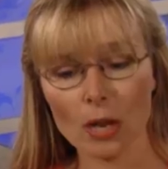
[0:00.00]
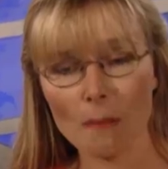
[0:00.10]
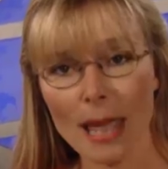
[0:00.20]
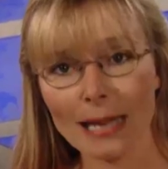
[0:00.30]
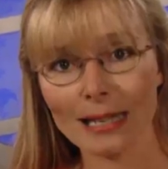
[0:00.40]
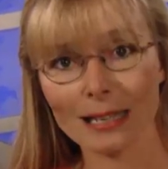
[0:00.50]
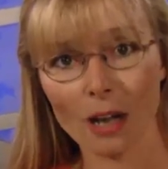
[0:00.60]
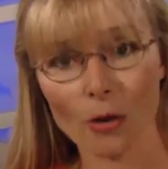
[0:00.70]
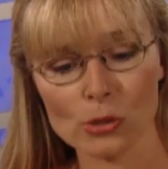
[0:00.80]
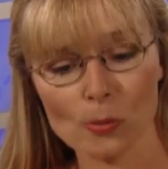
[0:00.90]
got a magnet
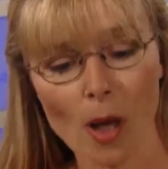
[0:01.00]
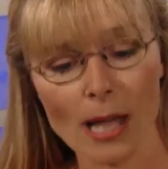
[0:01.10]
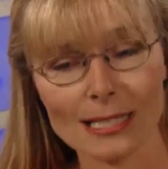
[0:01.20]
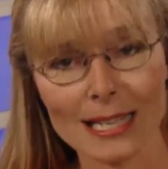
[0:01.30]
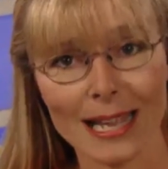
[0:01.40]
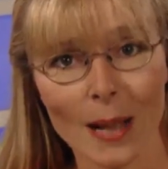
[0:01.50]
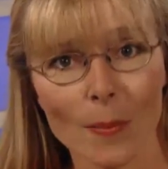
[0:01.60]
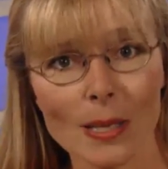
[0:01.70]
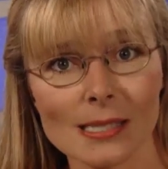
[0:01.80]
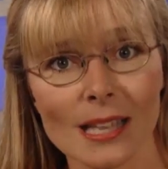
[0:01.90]
close by to your
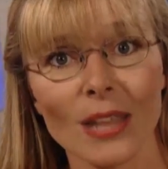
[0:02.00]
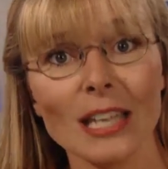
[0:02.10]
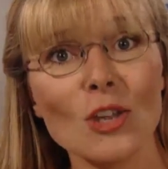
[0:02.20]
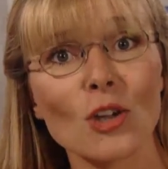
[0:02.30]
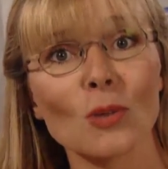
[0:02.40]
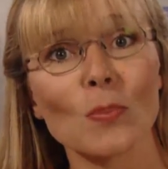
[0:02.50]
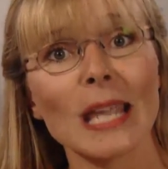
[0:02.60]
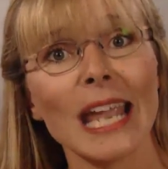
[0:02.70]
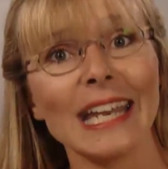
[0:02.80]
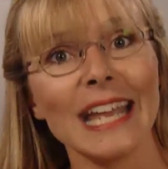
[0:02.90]
compass, and then you could
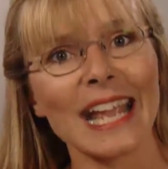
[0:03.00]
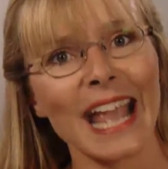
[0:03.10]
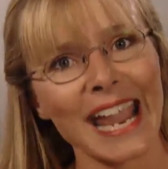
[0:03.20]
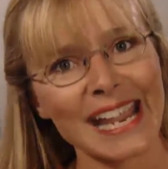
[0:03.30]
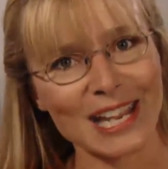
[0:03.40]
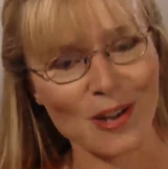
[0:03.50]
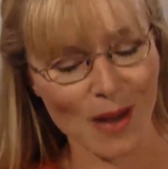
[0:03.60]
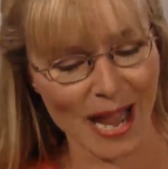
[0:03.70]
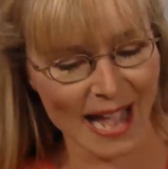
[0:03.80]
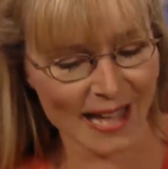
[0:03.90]
be heading
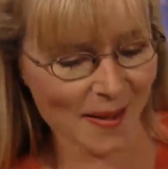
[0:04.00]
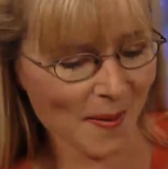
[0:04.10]
anywhere.